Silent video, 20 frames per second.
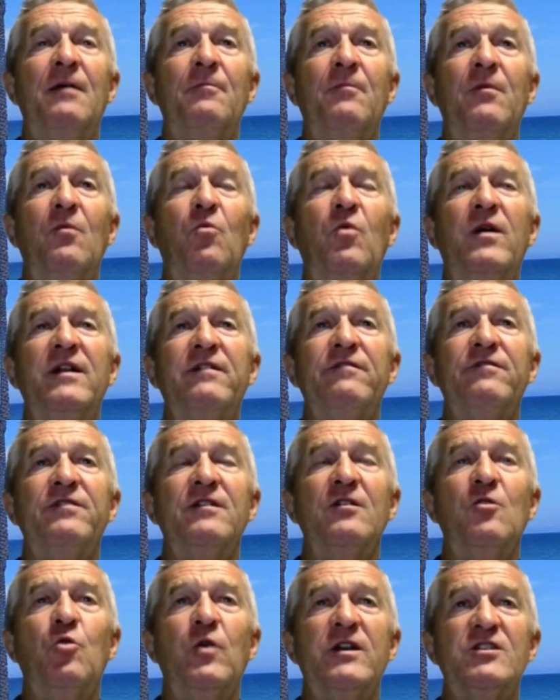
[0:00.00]
One of the
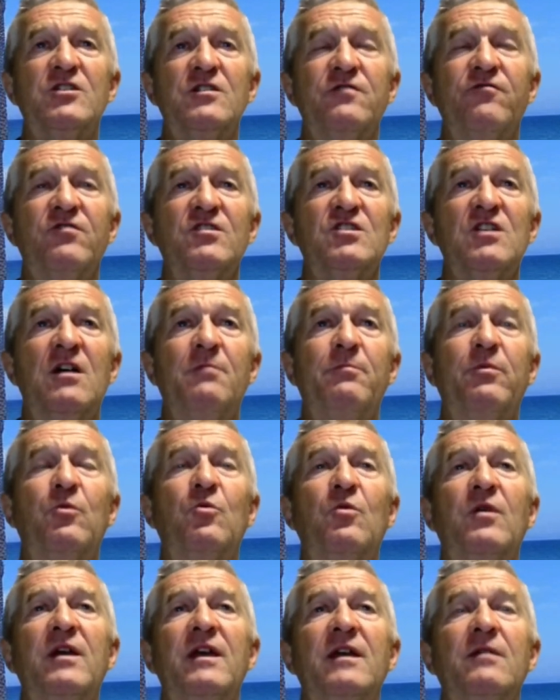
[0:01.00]
questions, for
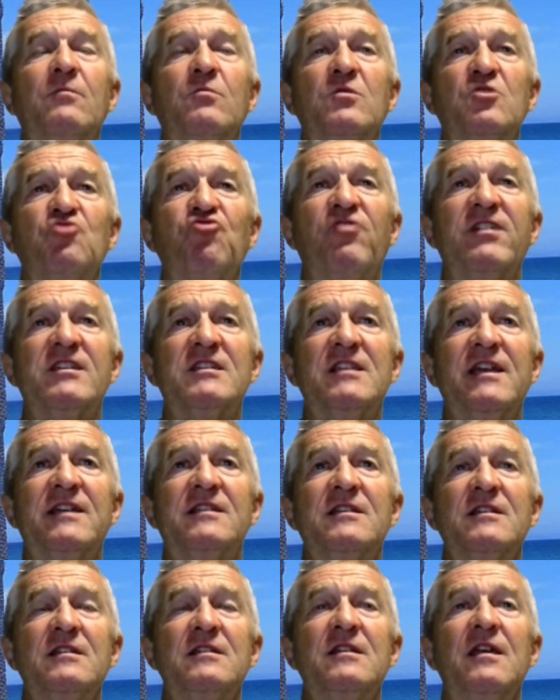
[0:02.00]
example, it was
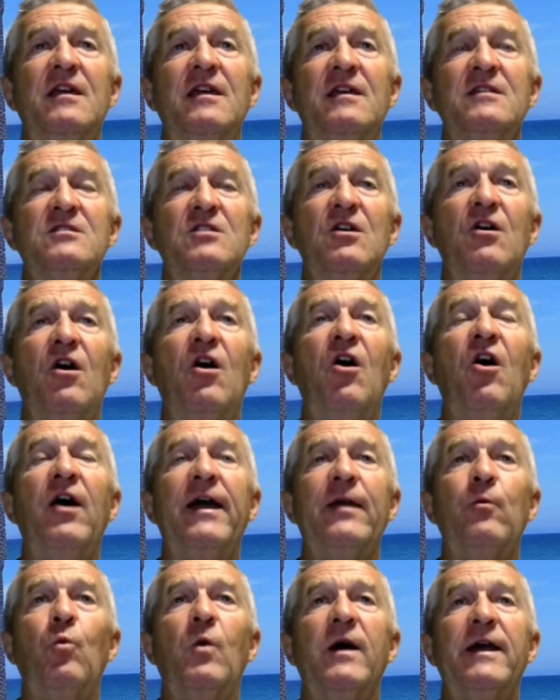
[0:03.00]
translated as
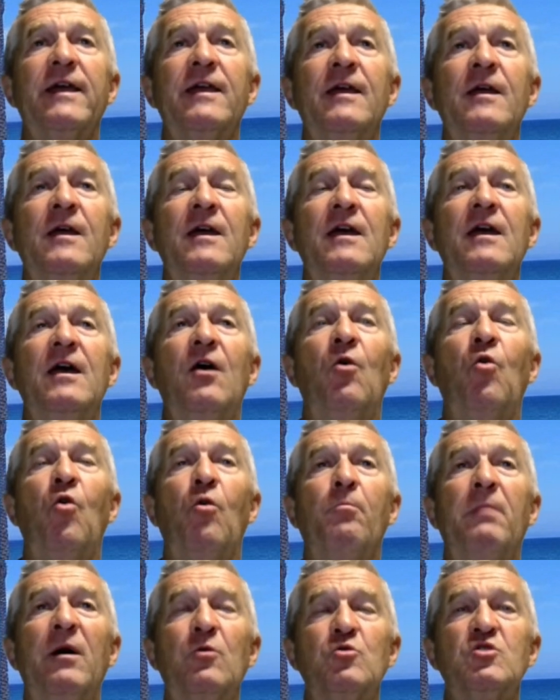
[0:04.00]
highway or
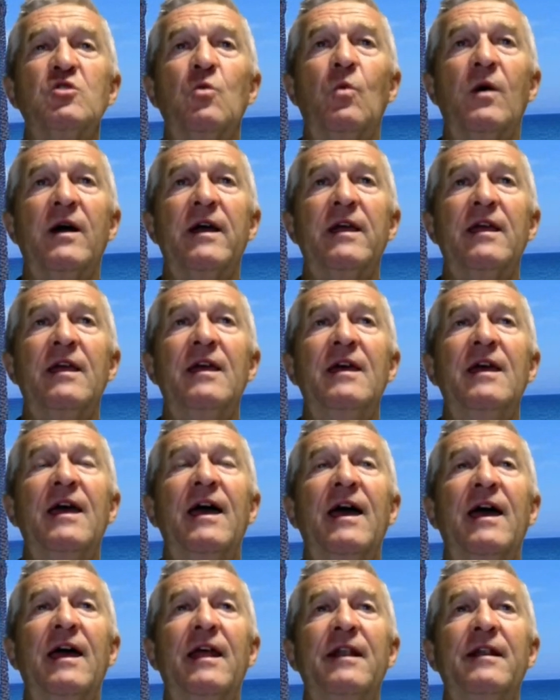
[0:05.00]
motorway,
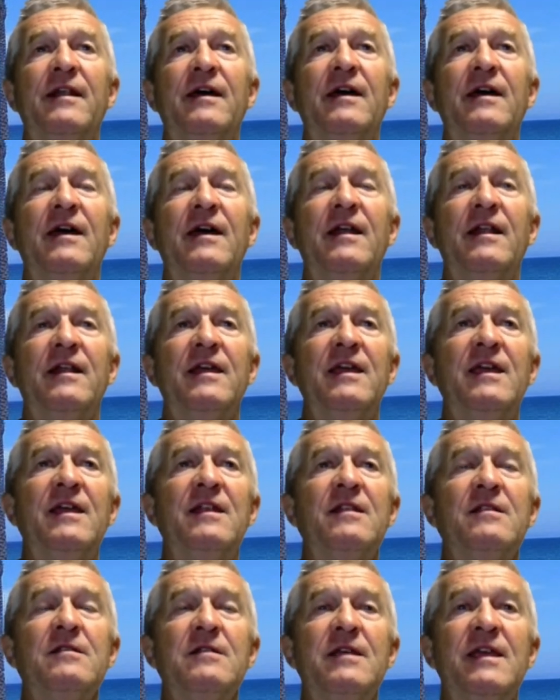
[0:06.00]
and
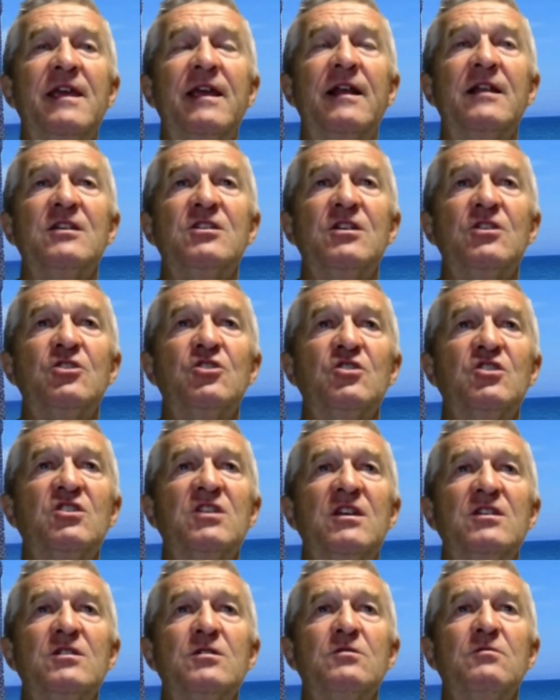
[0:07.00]
in English it just
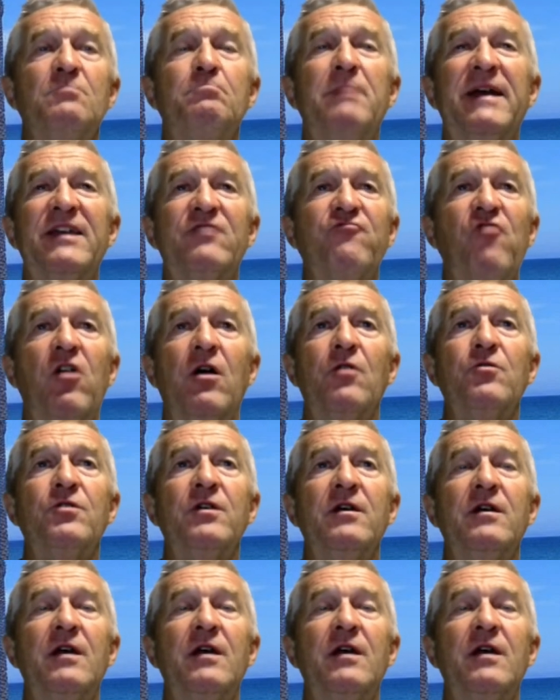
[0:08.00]
says main road.